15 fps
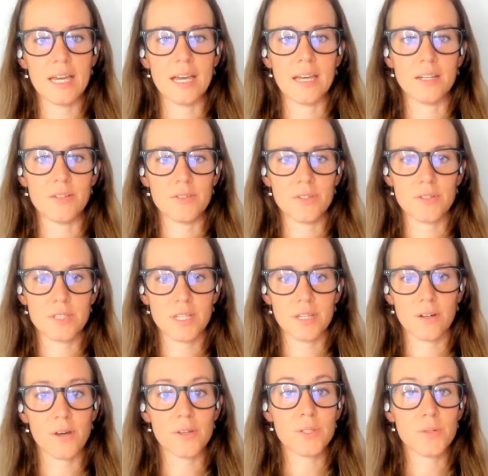And users can
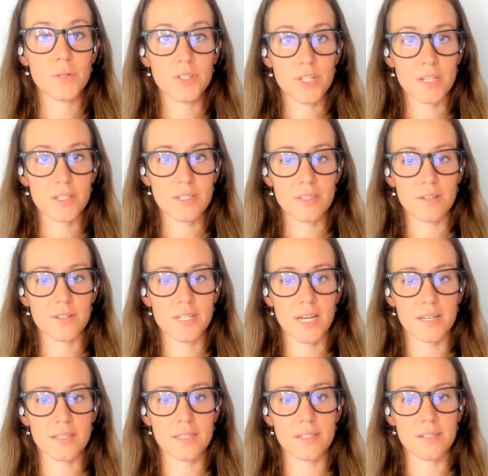also adjust their
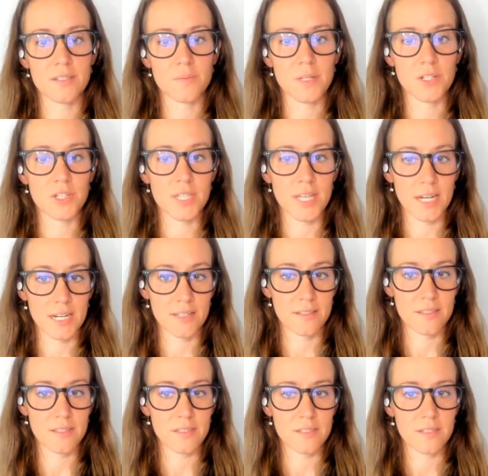text to speech
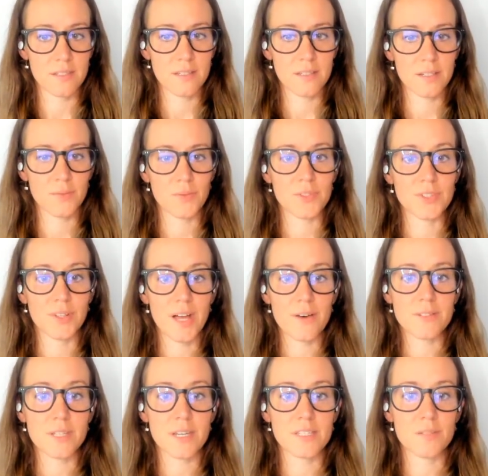settings, which
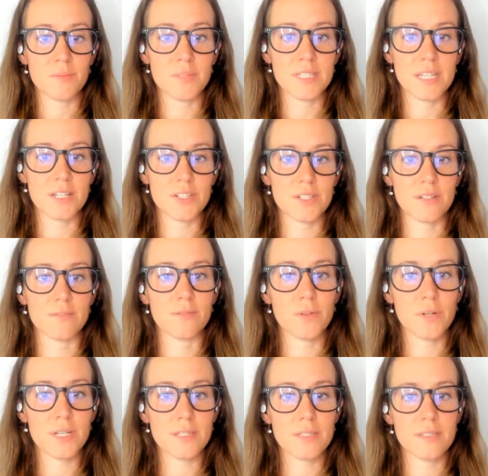allows customization of
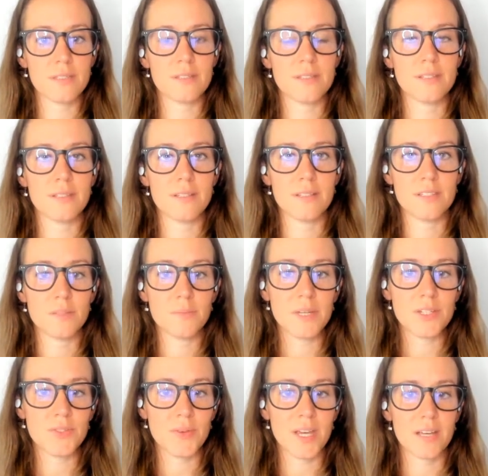voice,
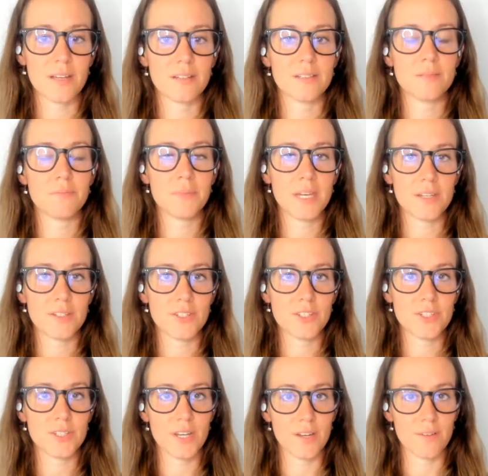speech rate,
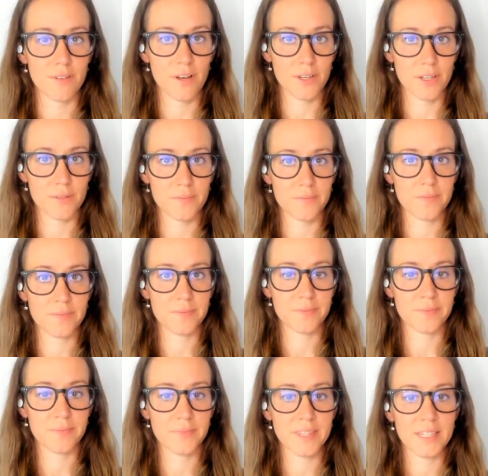pitch, and volume.
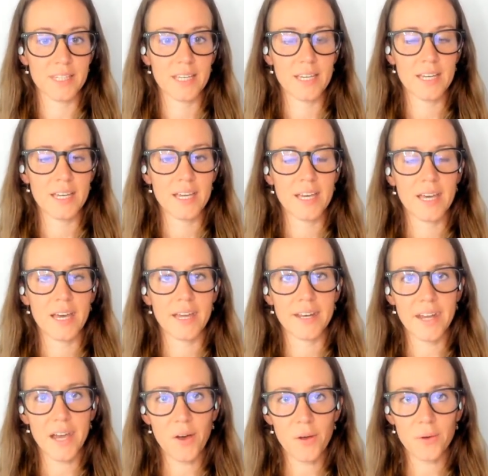And
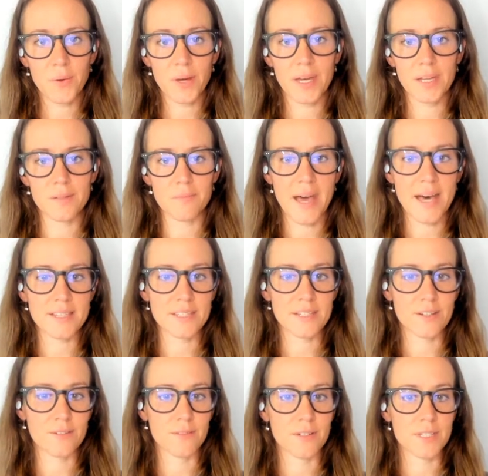now I'll go ahead and pass it
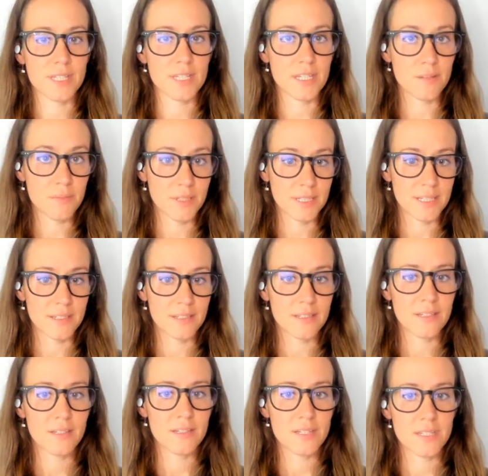over to Emily
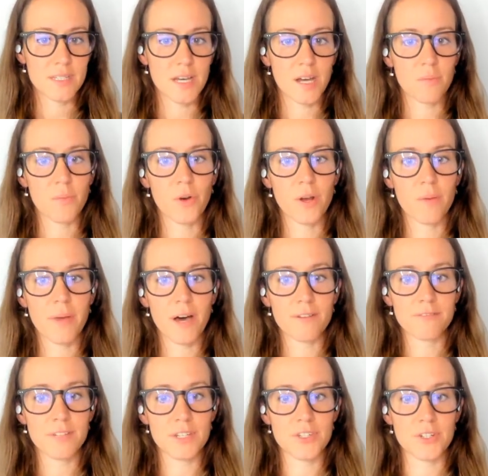to talk more
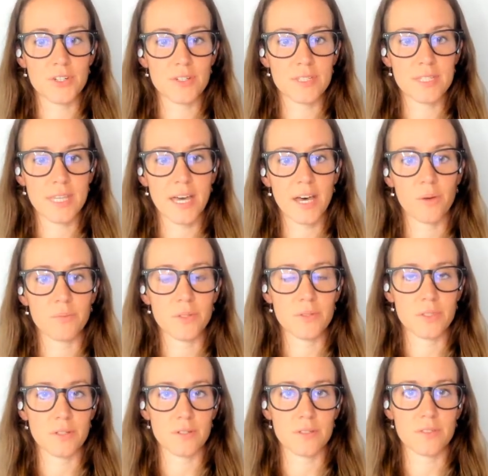about features that help
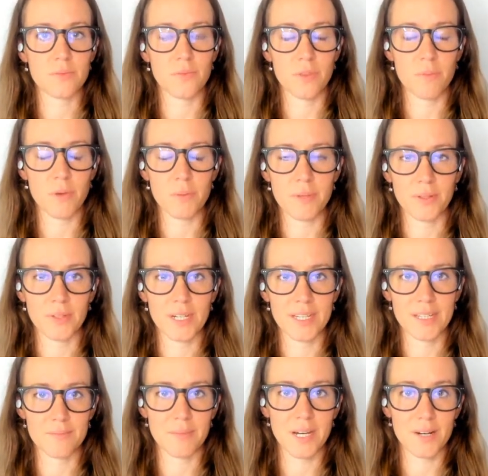users with mobility
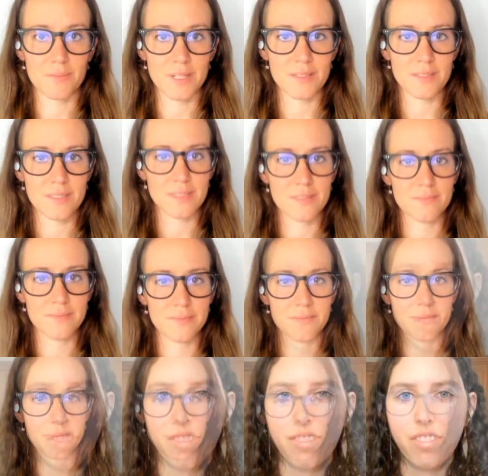impairments.
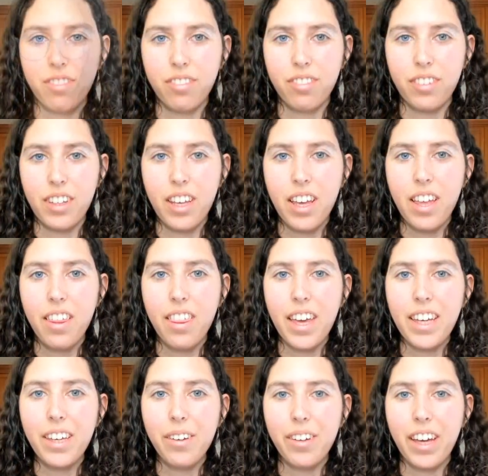
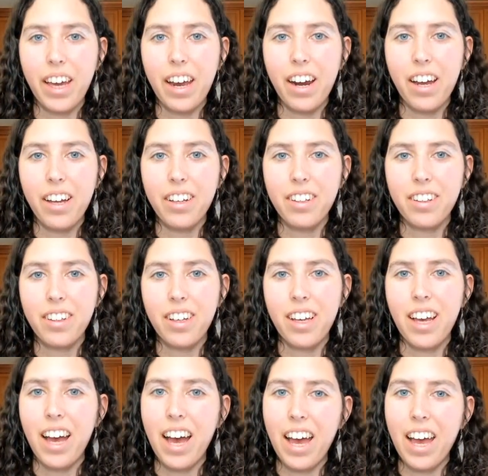Thank you, Kara.
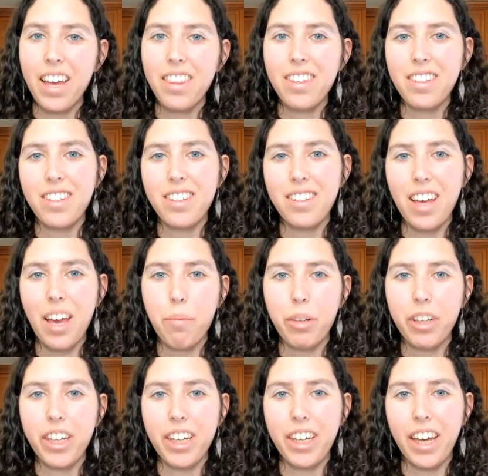Hi, this is
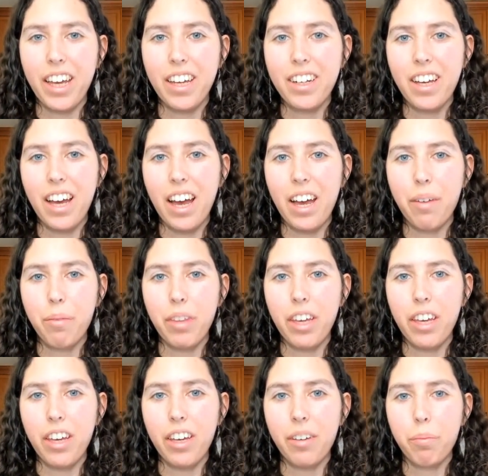Emily again. I'm
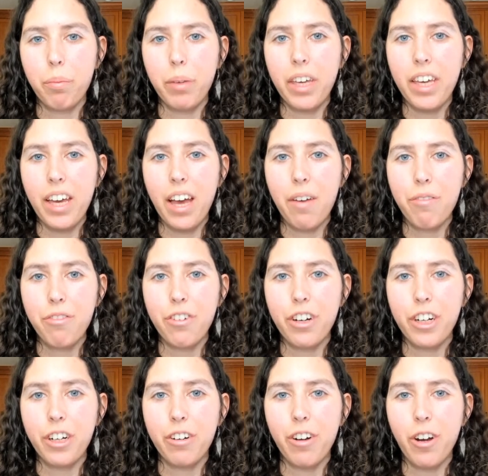the PM for
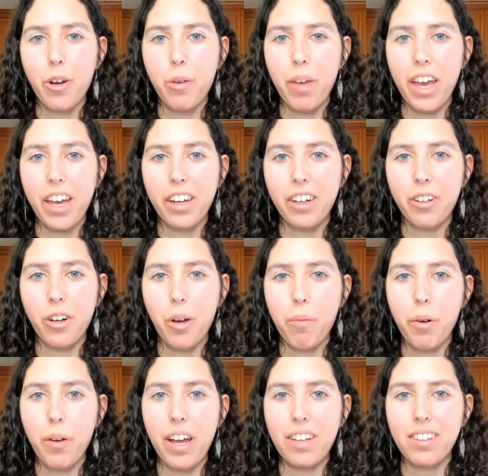Chrome and Chrome
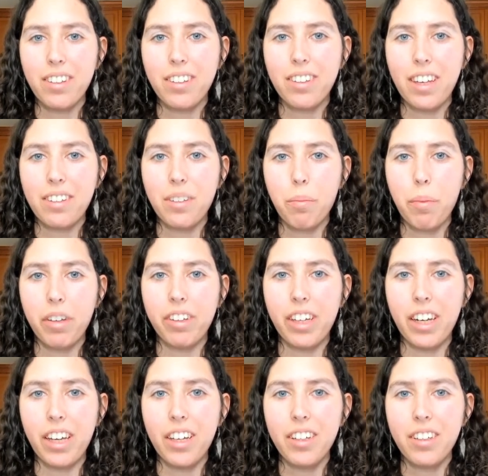OS
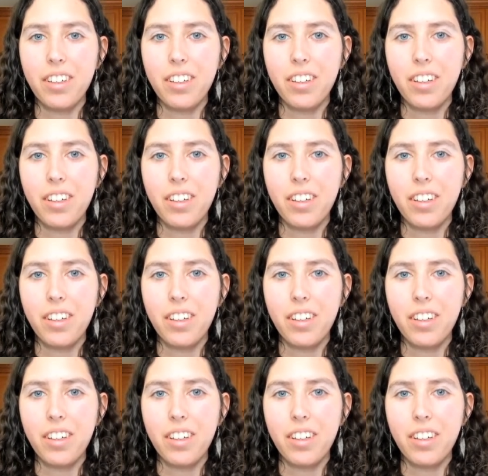accessibility.